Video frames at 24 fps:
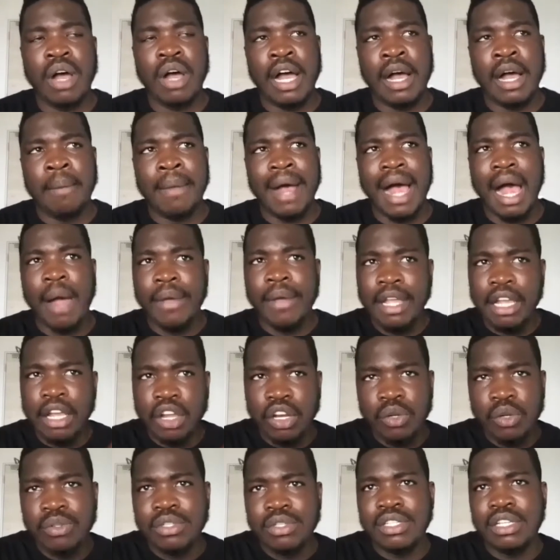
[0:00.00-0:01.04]
how
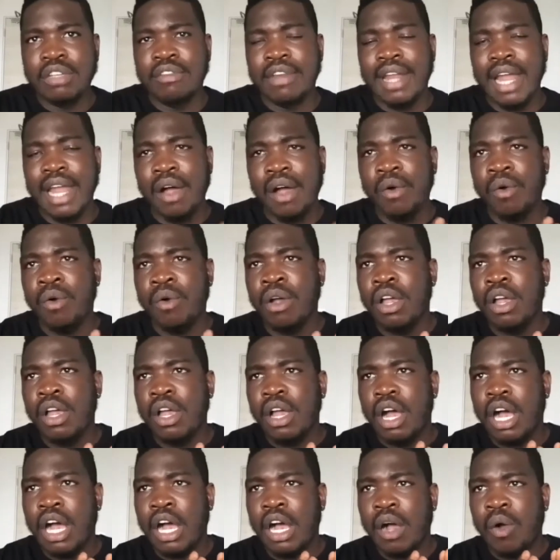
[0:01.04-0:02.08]
inclusive and how
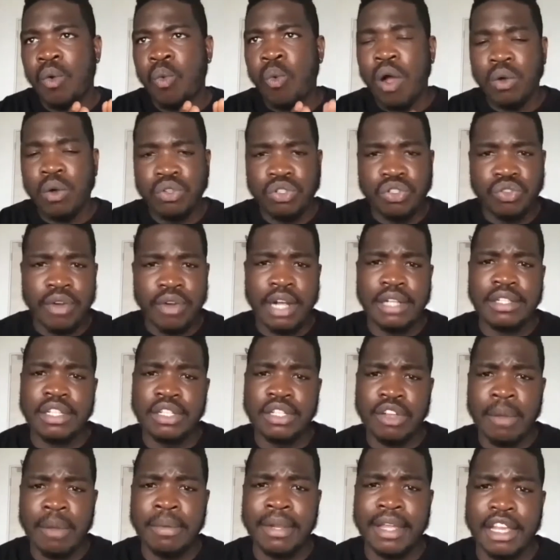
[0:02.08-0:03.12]
well structured your
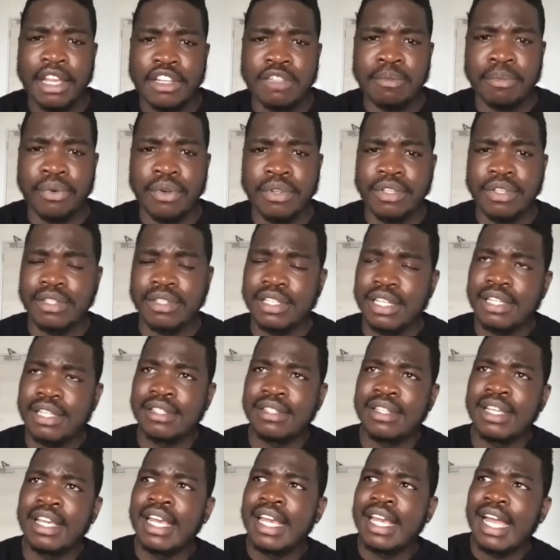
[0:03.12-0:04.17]
application process is.
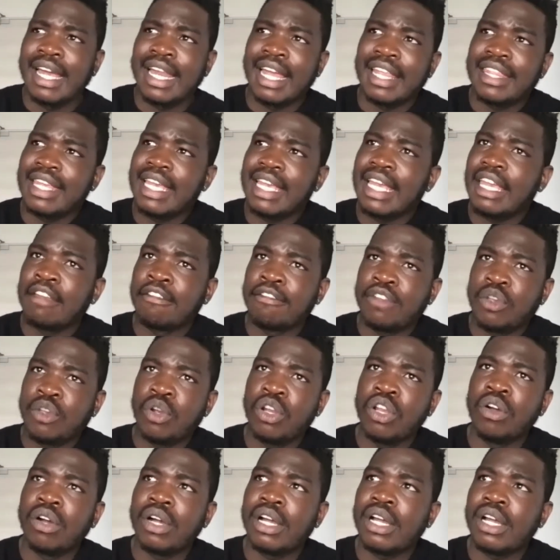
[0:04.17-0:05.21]
And I think if you
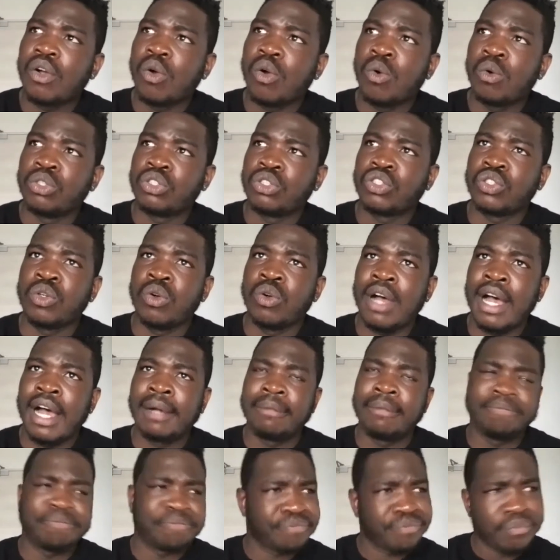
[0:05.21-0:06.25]
look also at
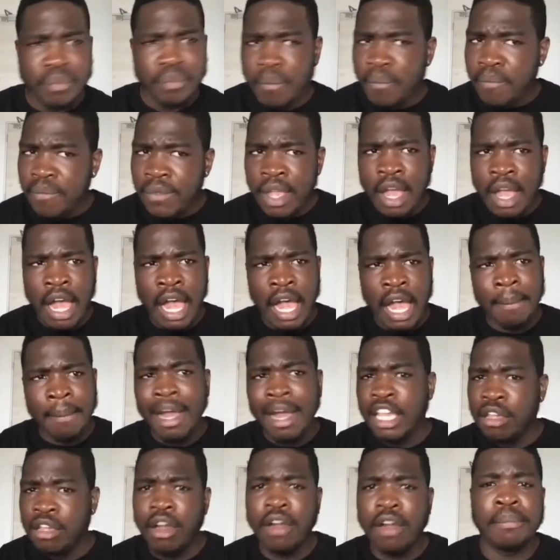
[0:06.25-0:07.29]

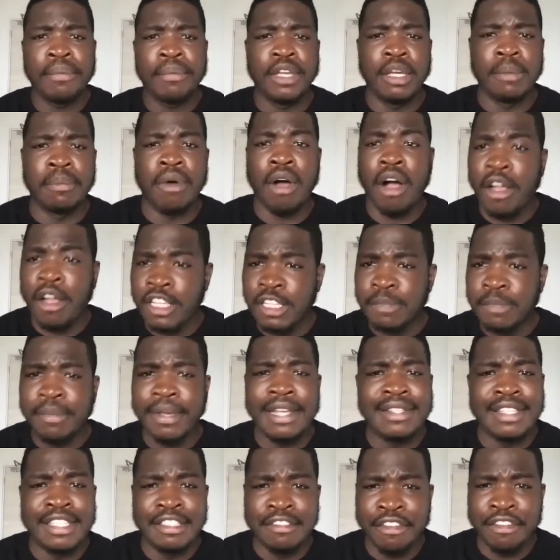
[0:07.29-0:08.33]
young people, our space
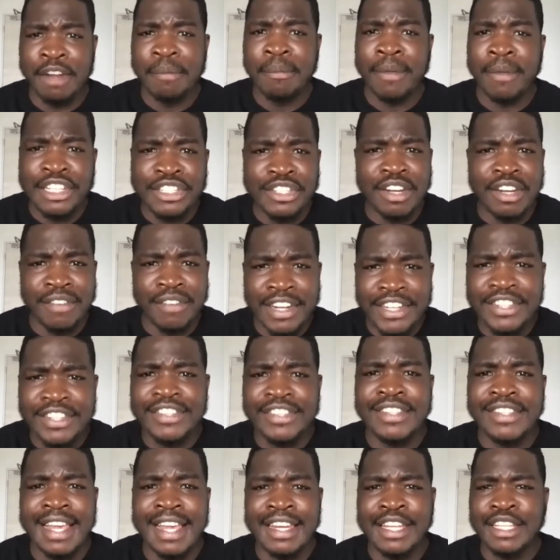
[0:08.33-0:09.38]
is very much Generation Z.
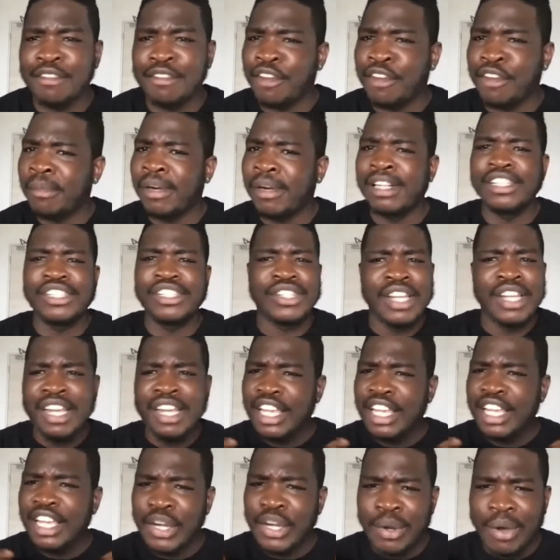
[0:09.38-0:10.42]
It's very much,
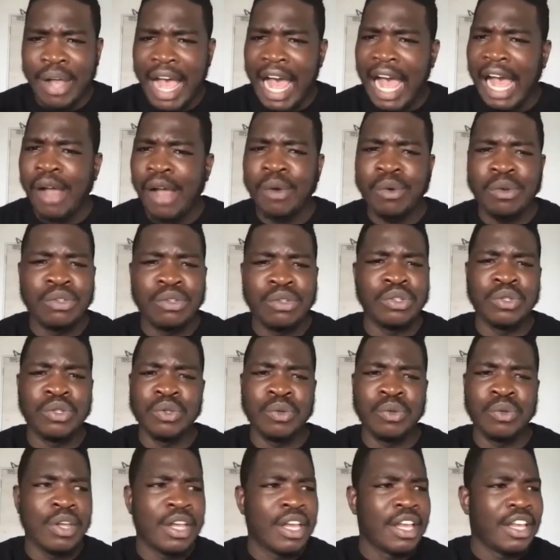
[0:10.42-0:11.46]
how do
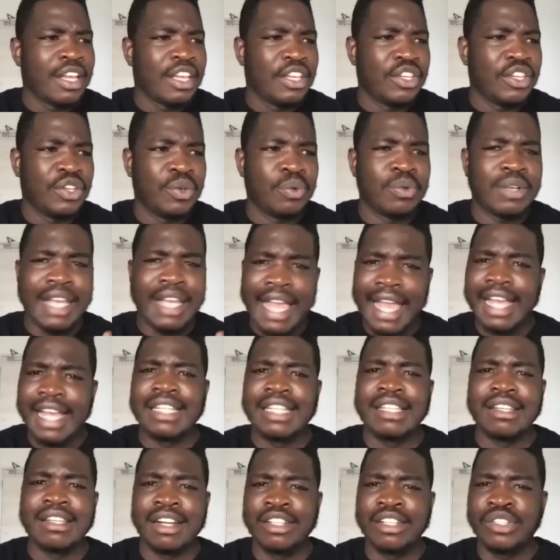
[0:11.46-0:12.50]
you
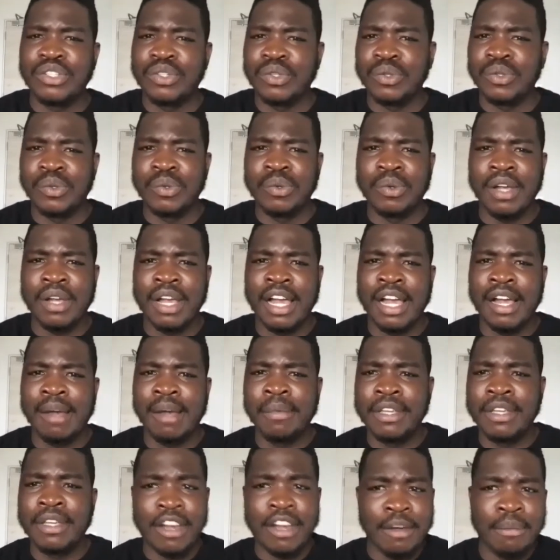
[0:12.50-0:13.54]
cater to
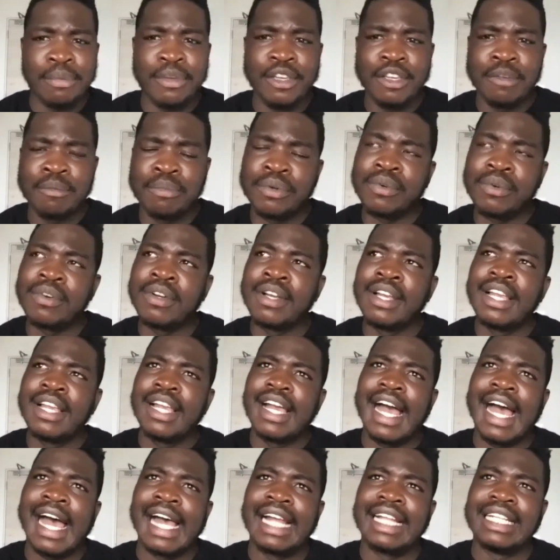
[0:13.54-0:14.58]
young people?
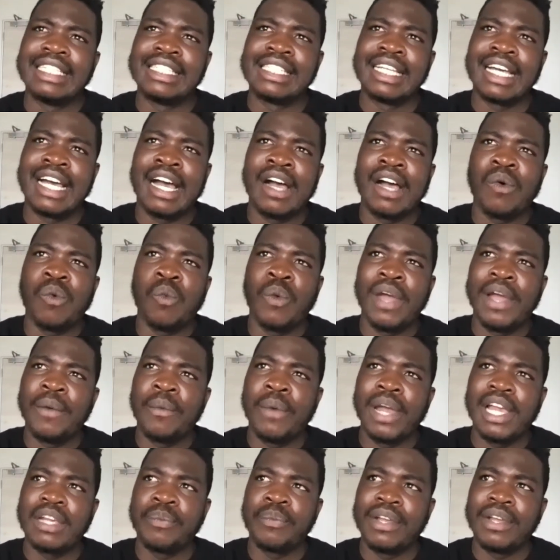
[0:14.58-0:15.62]
And
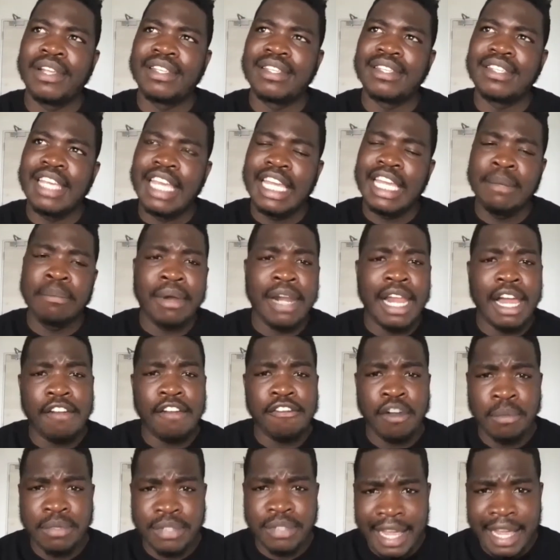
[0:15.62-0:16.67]
we're seeing
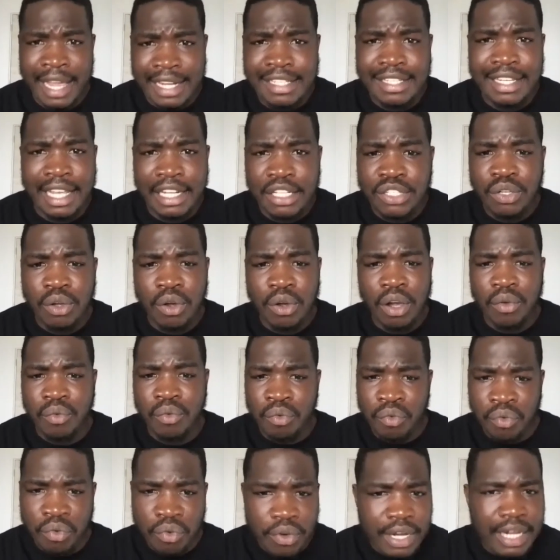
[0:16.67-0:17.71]
platforms like TikTok
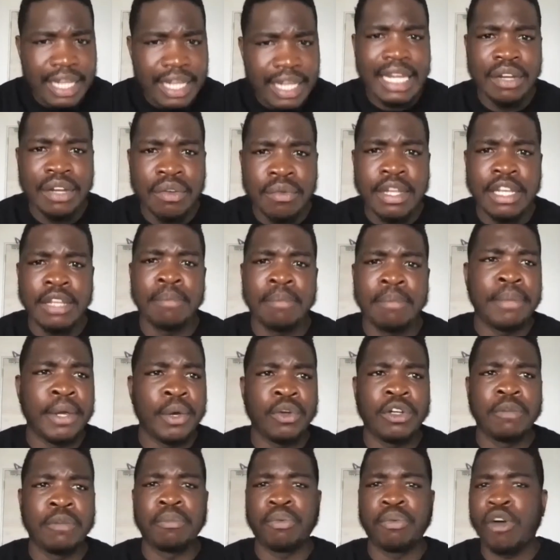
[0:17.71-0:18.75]
really, really
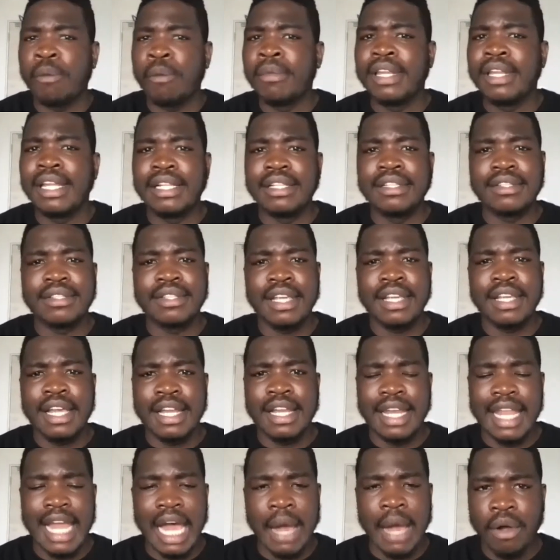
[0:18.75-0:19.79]
build prominence
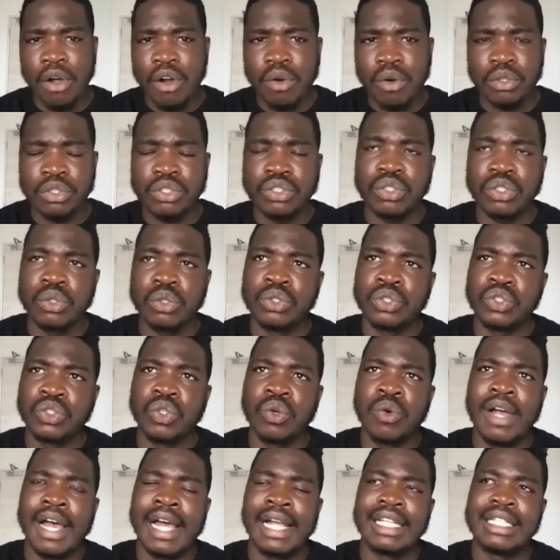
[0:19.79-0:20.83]
now across social.
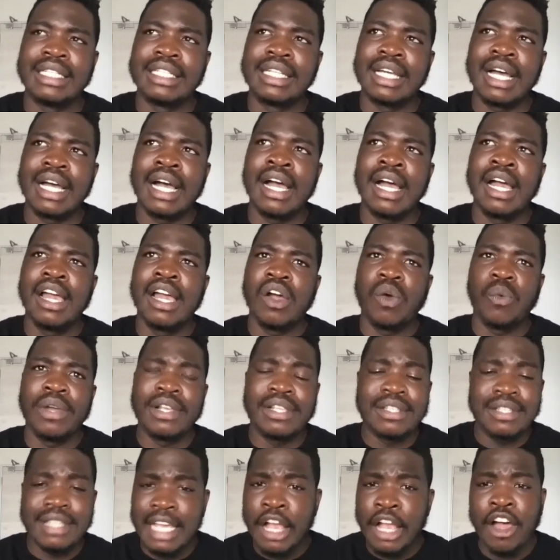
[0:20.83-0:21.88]
And we're
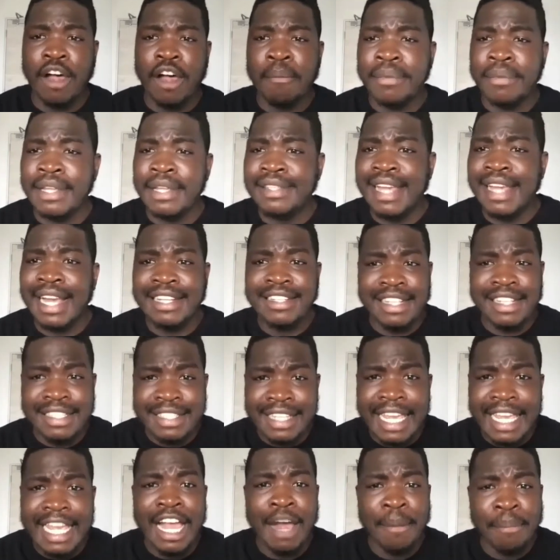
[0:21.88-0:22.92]
seeing companies actually
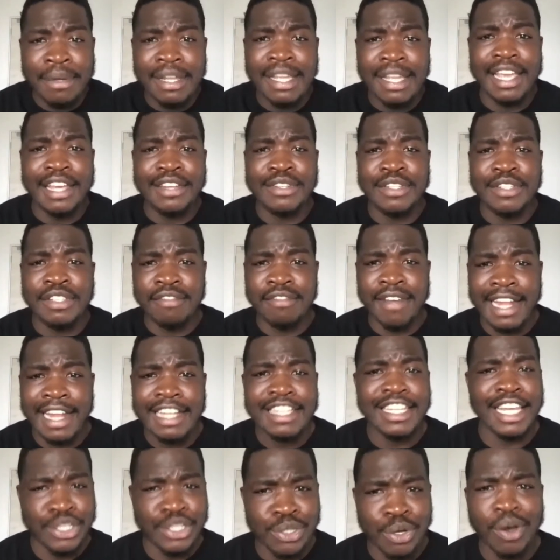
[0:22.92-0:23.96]
take applications via
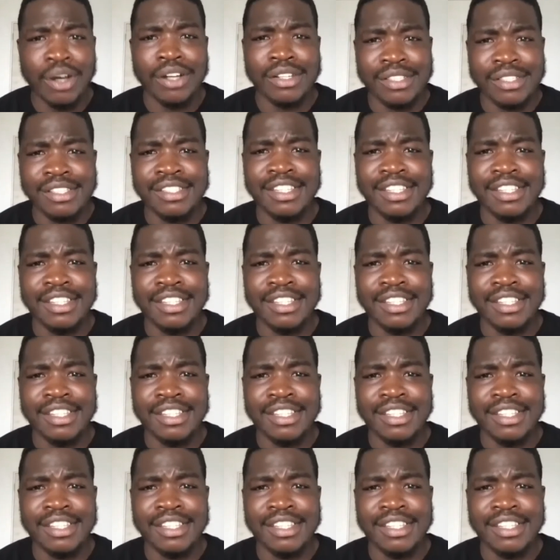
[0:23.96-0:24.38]
TikToks.